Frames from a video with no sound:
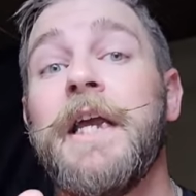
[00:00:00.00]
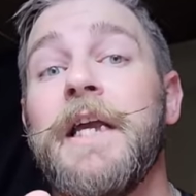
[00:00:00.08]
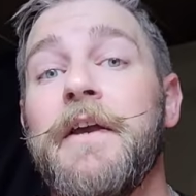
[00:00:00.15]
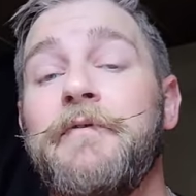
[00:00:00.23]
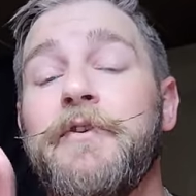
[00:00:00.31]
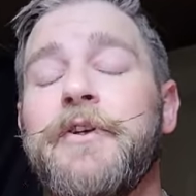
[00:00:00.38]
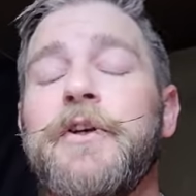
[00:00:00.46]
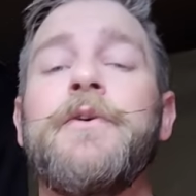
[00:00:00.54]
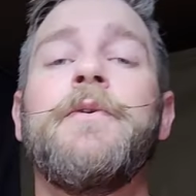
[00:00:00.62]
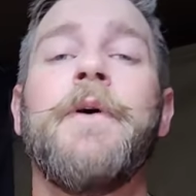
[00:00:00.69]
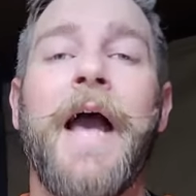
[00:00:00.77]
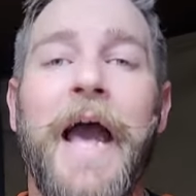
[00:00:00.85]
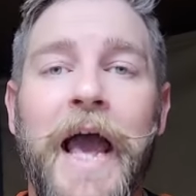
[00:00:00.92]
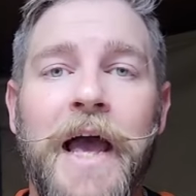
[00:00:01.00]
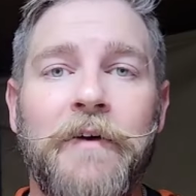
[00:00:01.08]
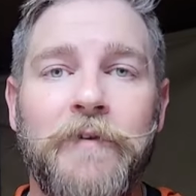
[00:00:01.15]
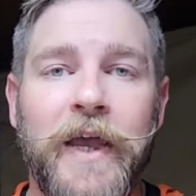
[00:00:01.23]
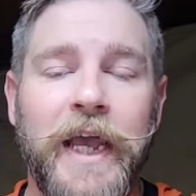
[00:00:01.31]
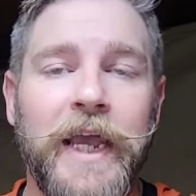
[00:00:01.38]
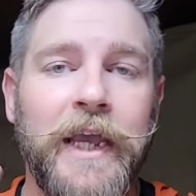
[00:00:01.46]
If you have
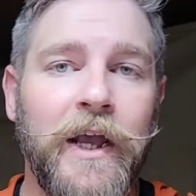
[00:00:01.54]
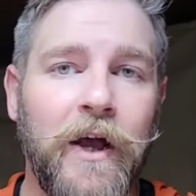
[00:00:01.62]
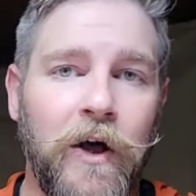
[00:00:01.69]
a